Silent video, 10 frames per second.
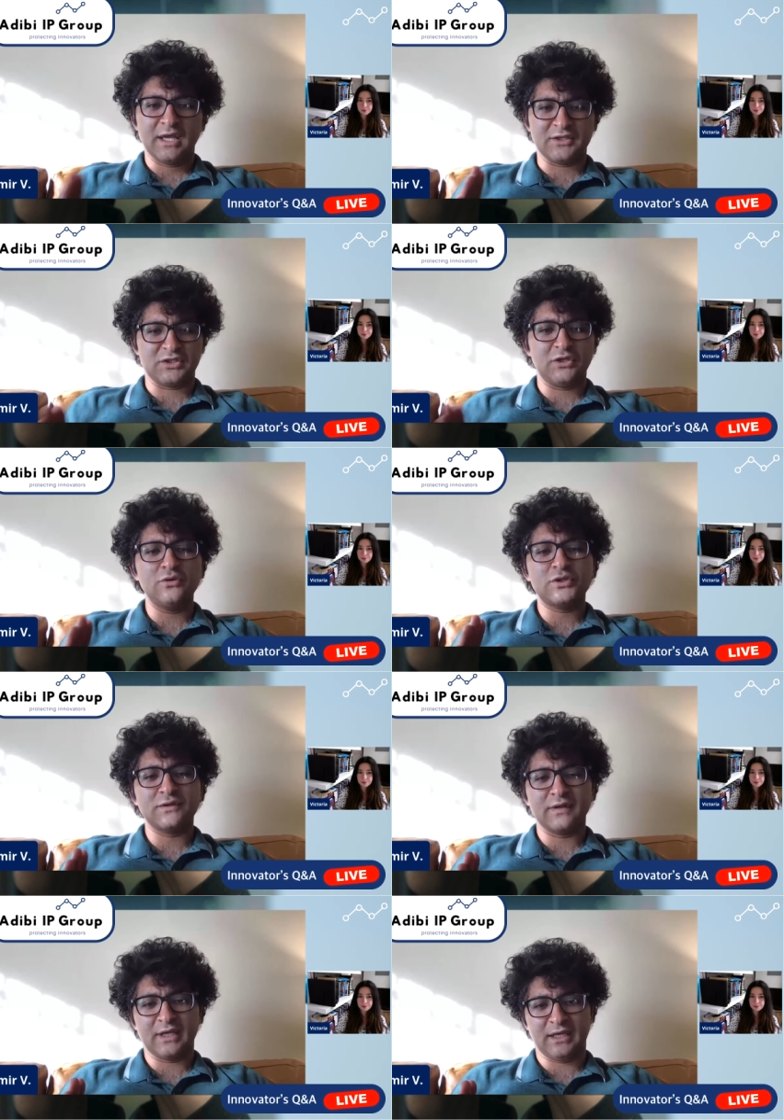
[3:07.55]
is
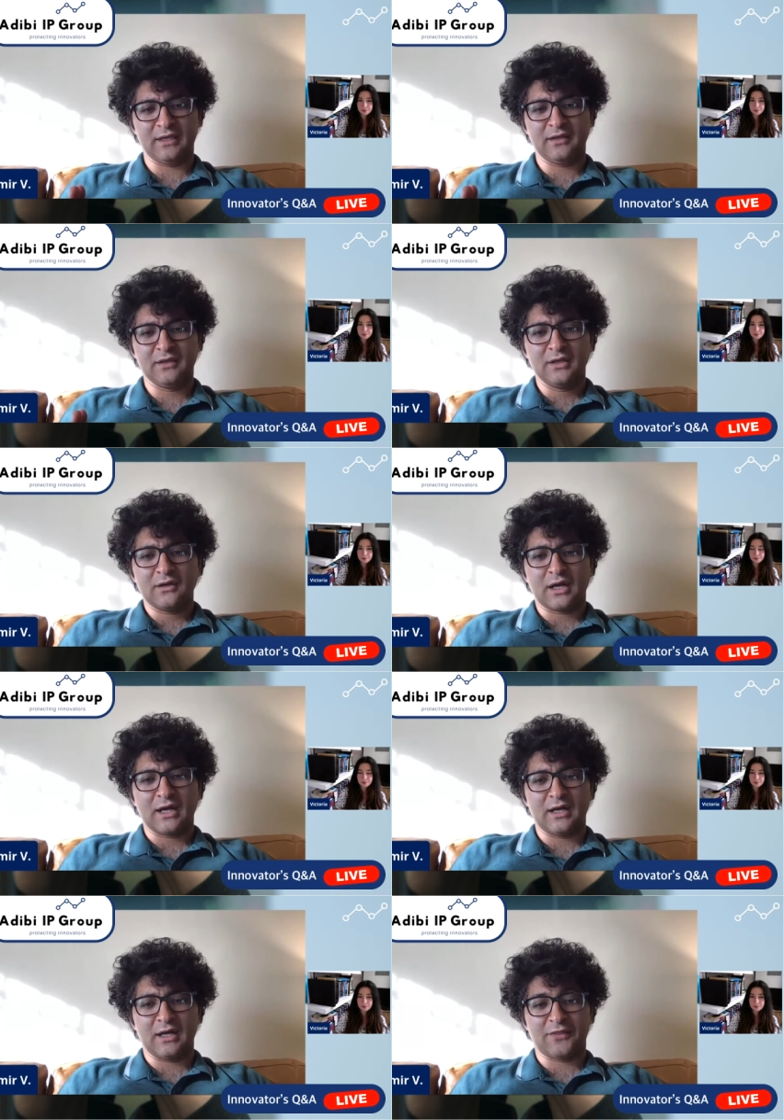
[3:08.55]
usually
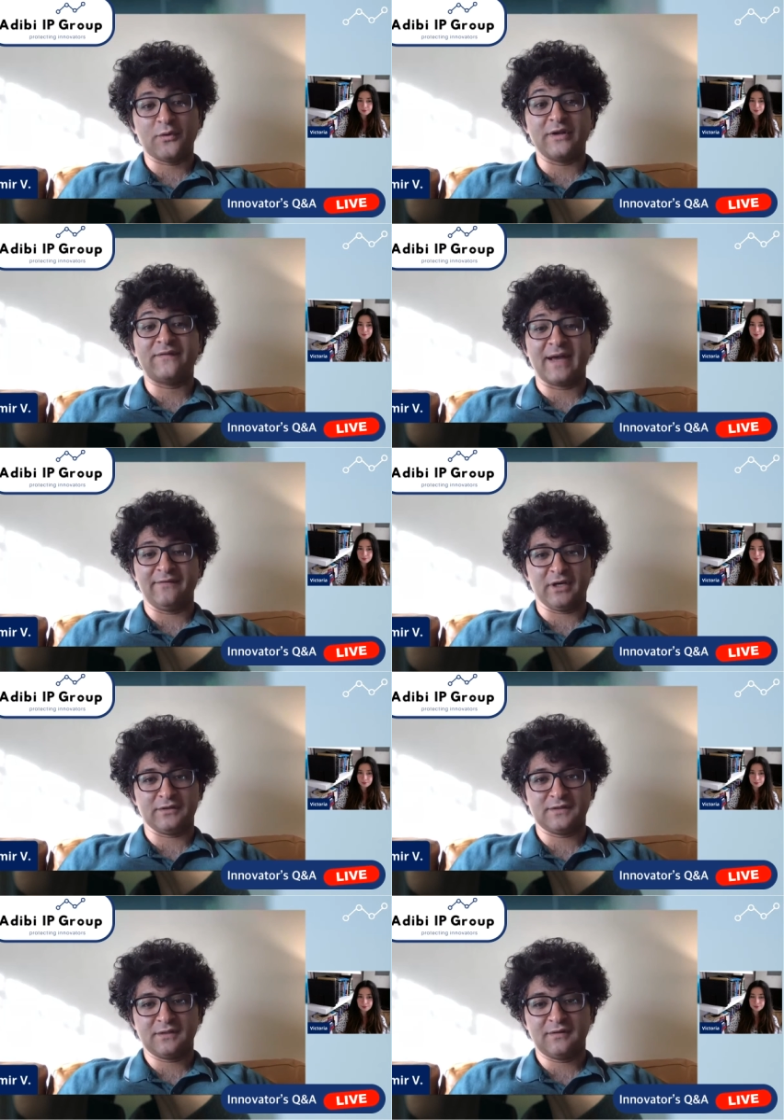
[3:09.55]
3 to 5
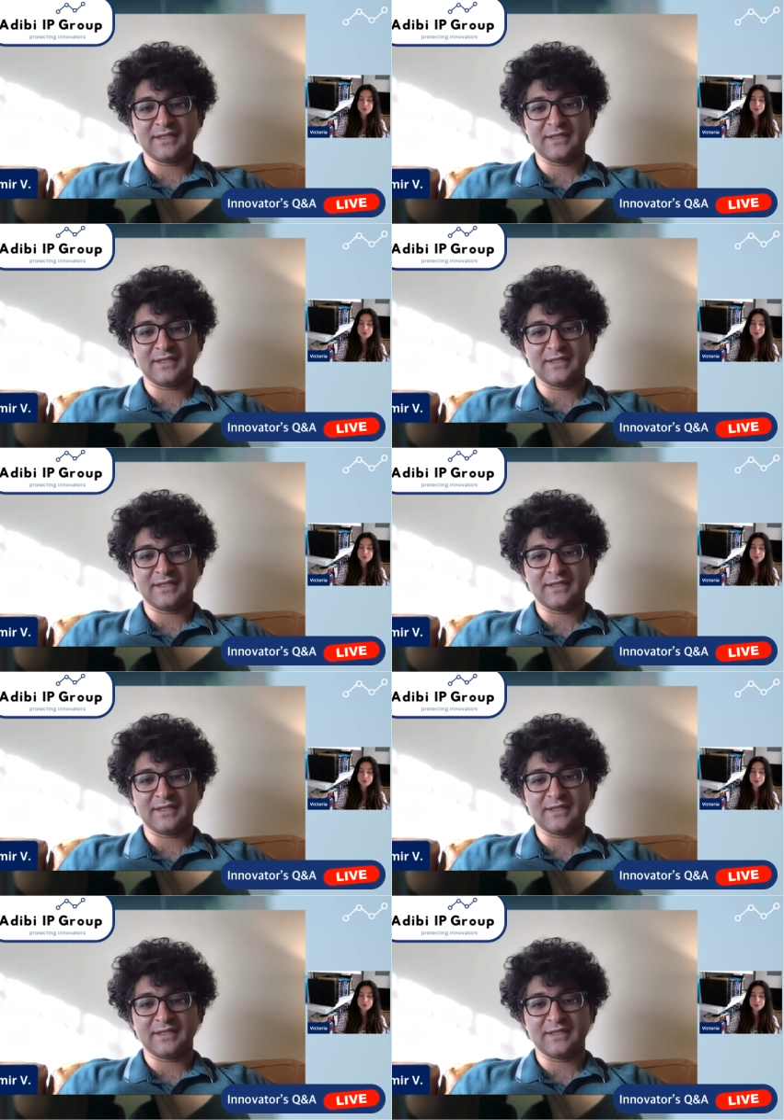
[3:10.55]
years.